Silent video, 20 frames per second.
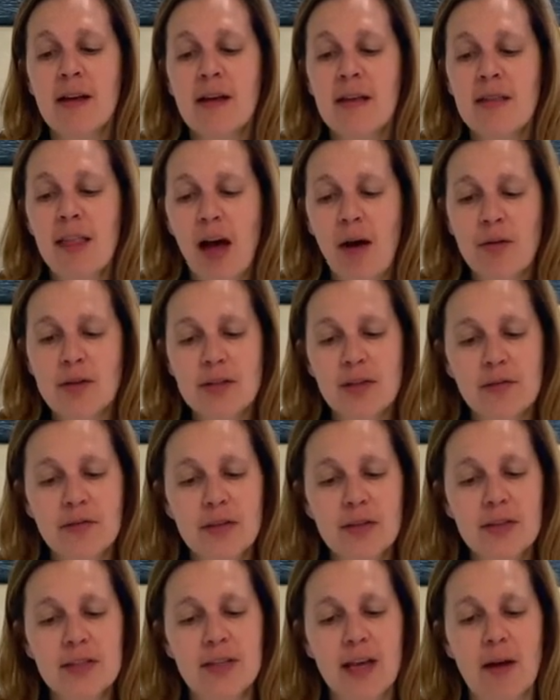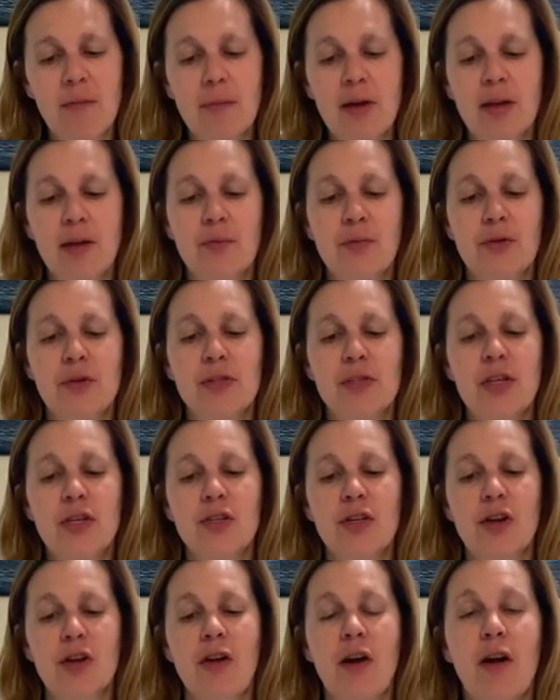That was the first step in a
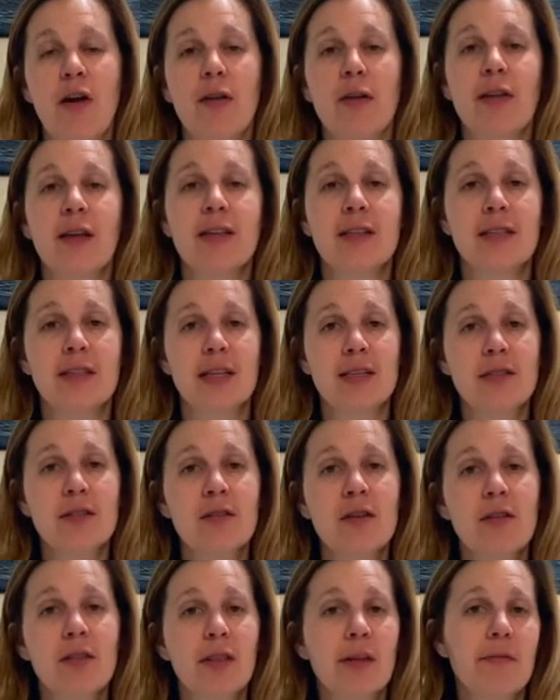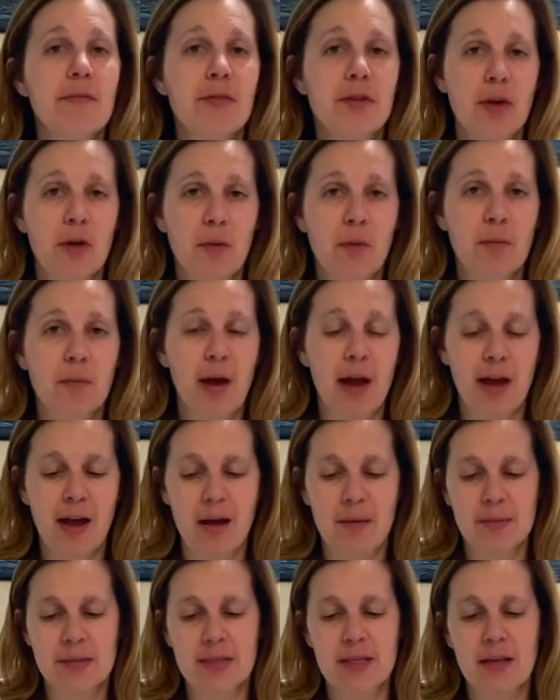procedure called a sentinel lymph node
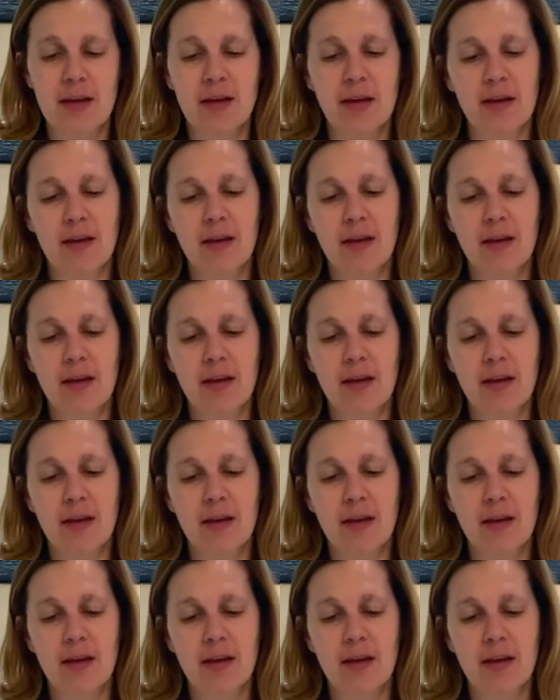biopsy.